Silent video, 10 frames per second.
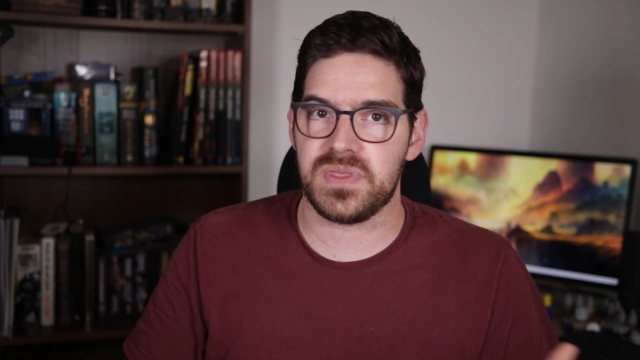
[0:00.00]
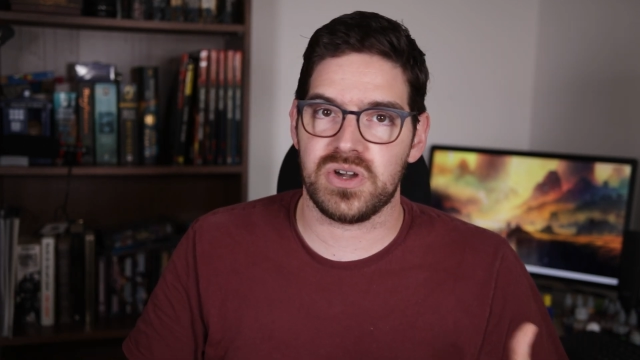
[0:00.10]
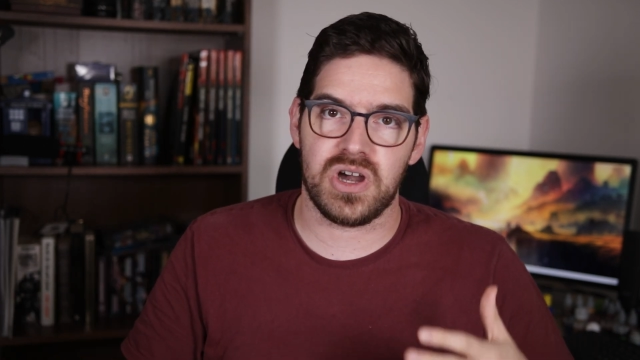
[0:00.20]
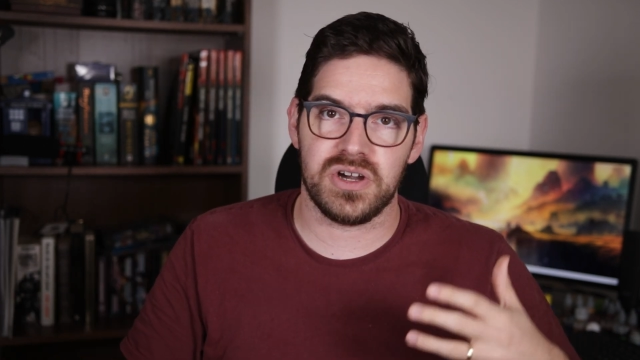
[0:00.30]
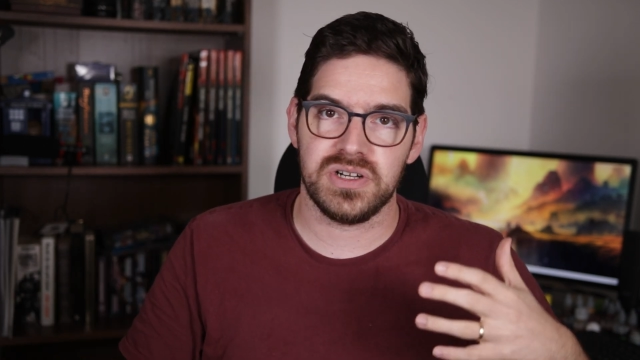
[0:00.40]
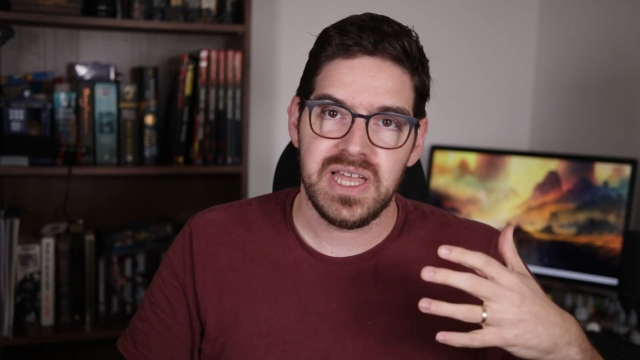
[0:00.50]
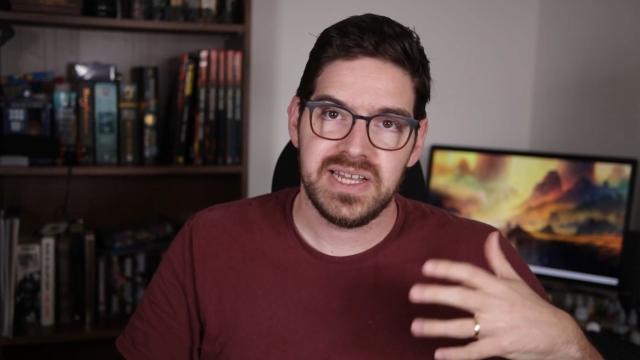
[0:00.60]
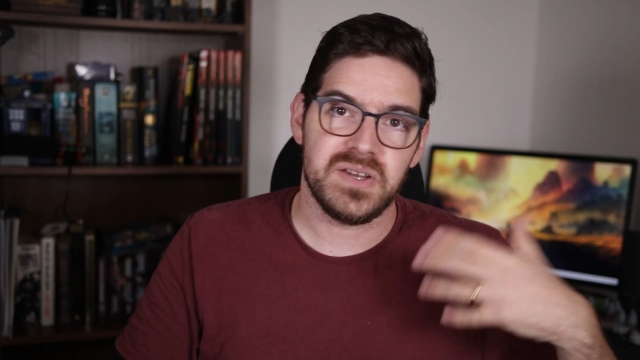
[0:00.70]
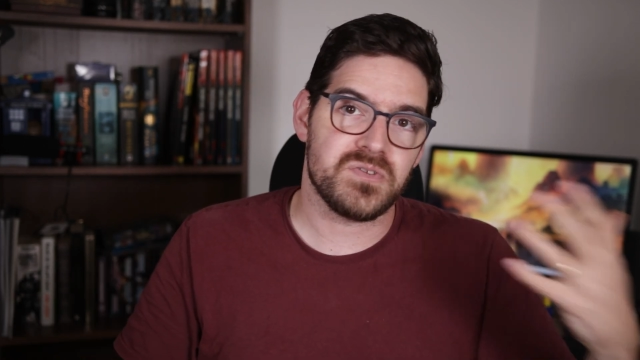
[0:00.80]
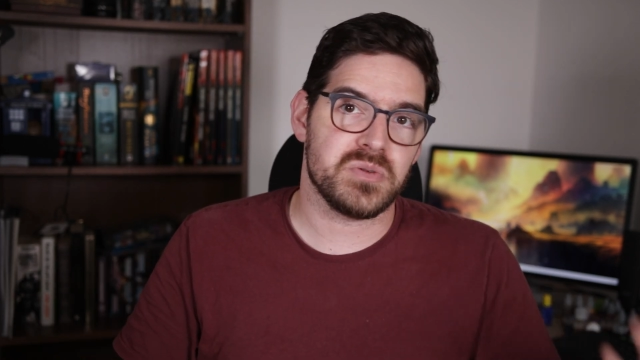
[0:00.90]
There are
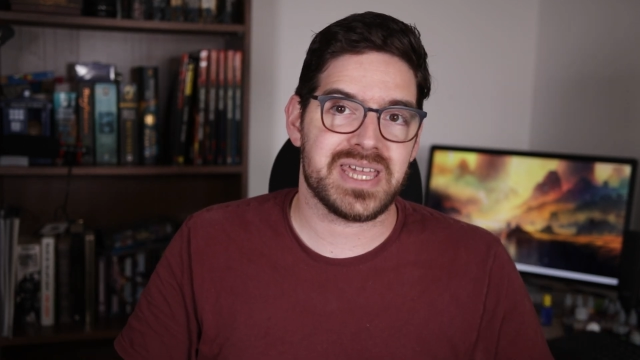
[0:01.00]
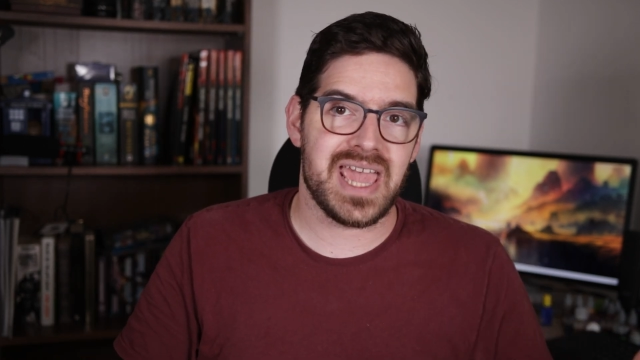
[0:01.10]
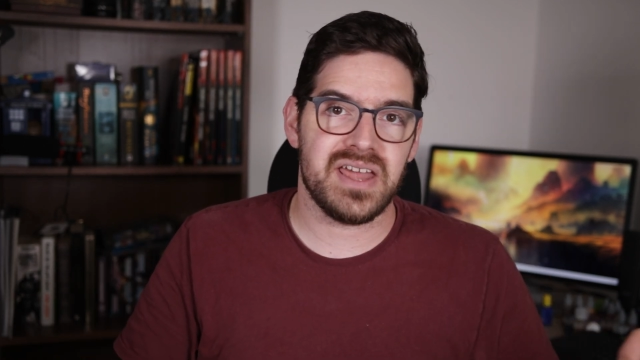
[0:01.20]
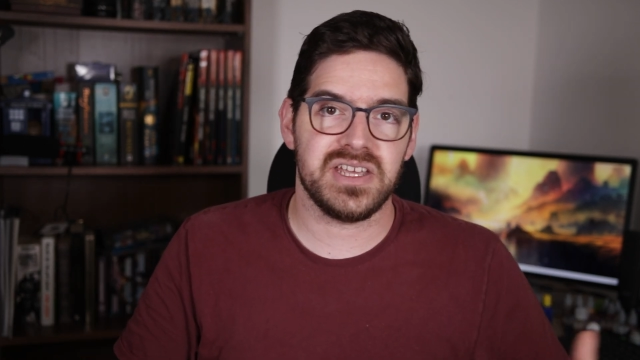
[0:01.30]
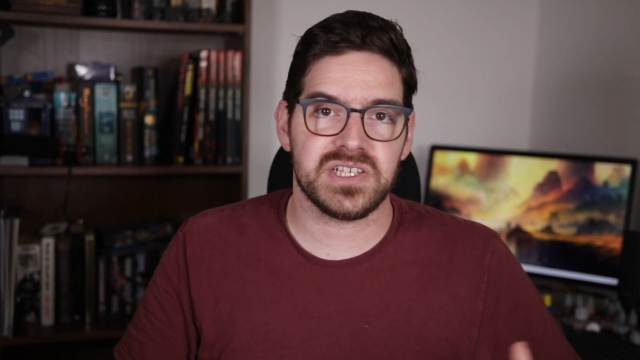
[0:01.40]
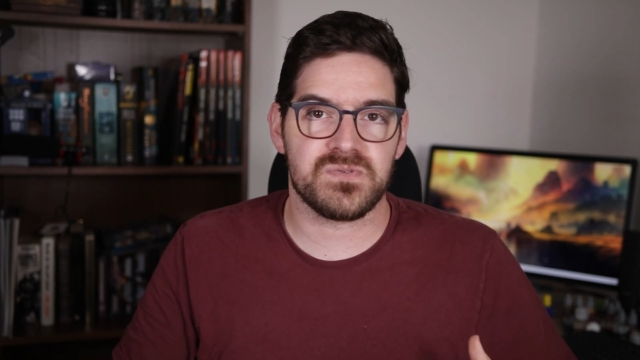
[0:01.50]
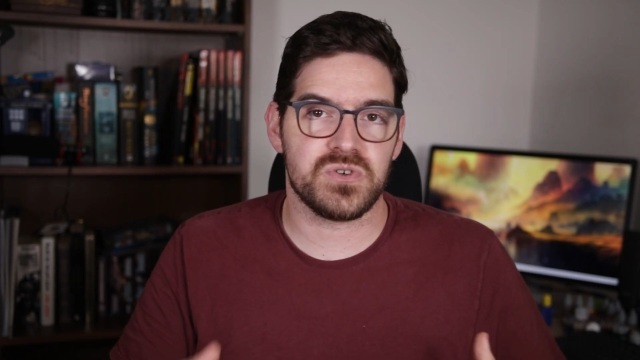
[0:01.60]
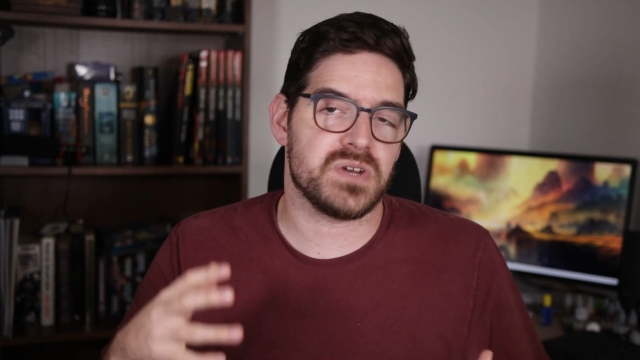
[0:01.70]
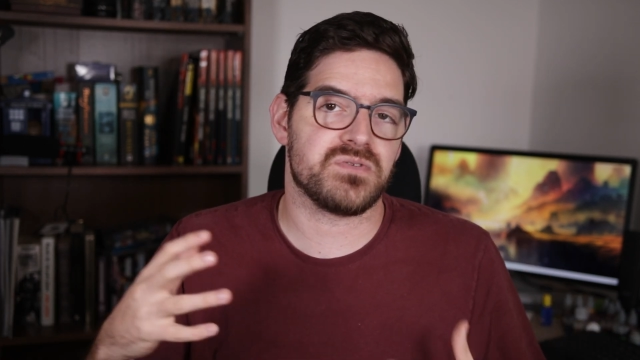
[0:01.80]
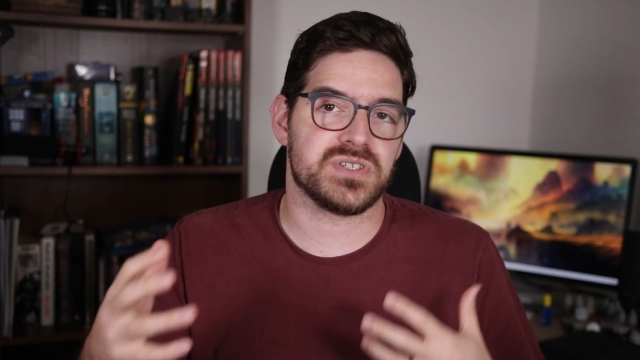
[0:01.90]
different mechanics for
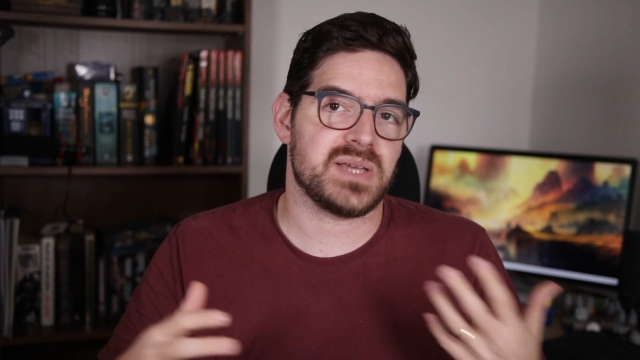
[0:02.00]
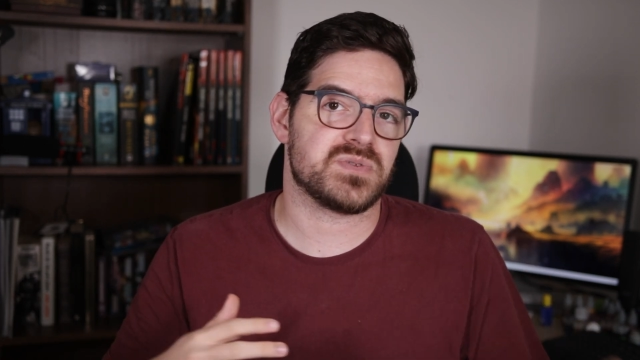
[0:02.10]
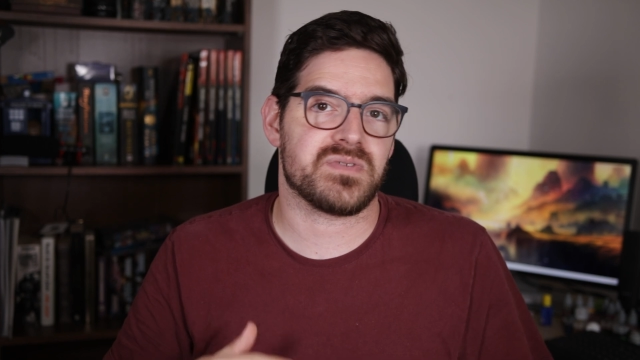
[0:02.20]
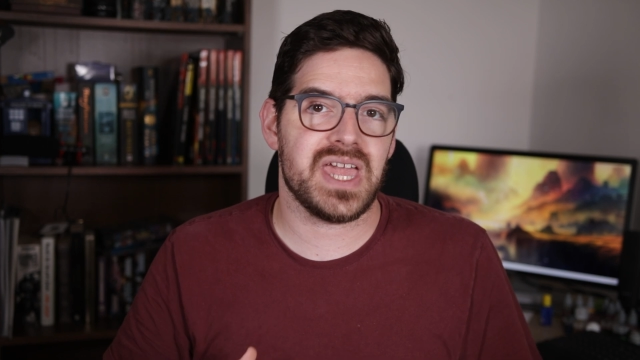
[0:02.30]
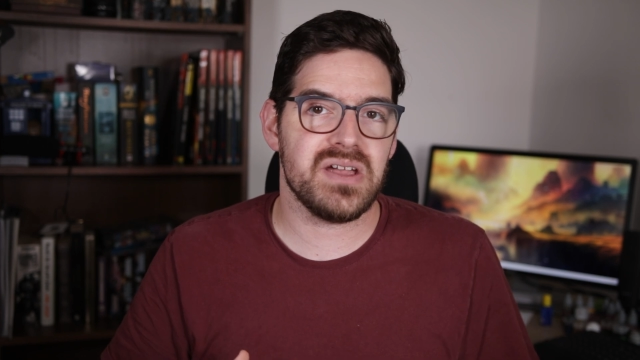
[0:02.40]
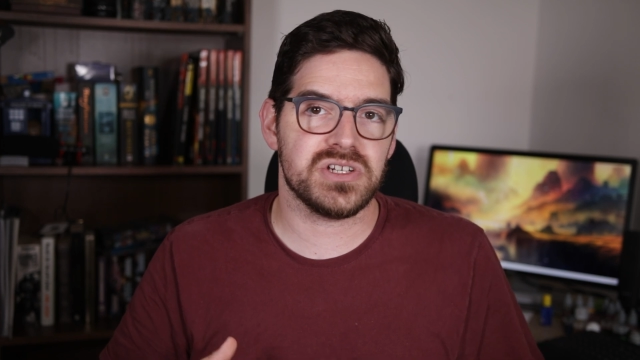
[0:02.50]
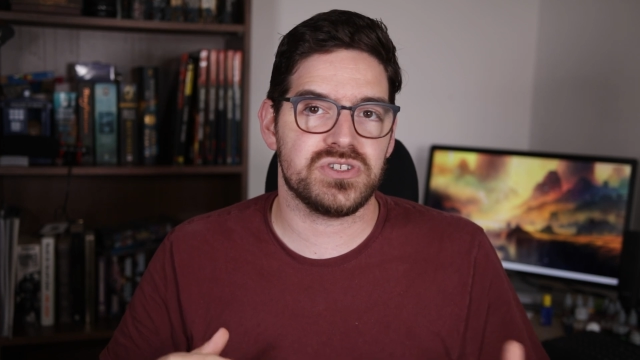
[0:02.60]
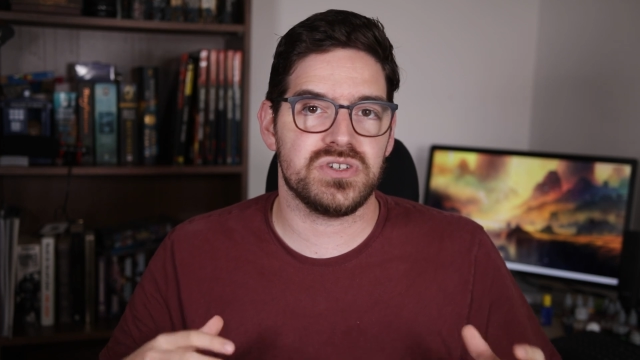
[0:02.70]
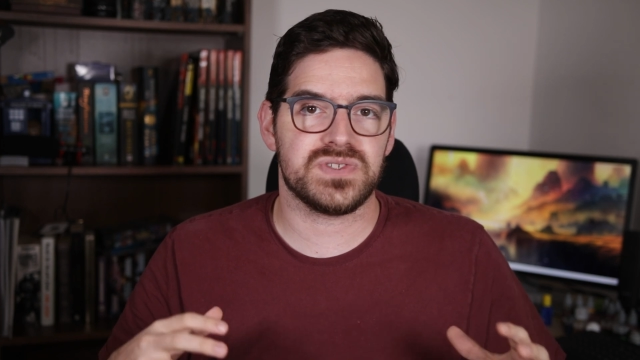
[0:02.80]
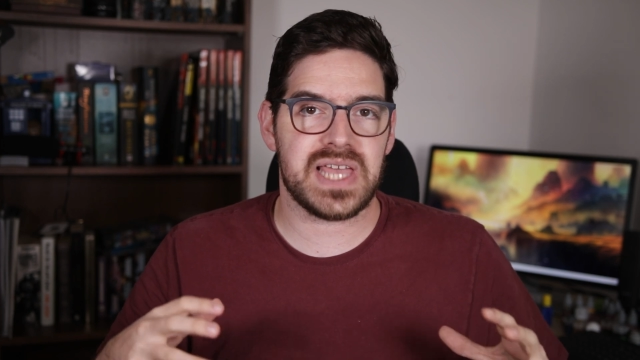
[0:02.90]
different types of
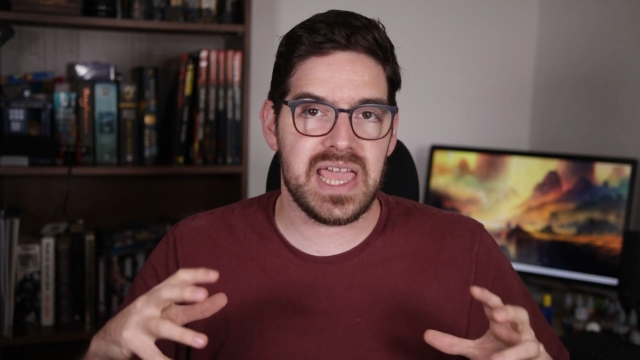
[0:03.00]
characters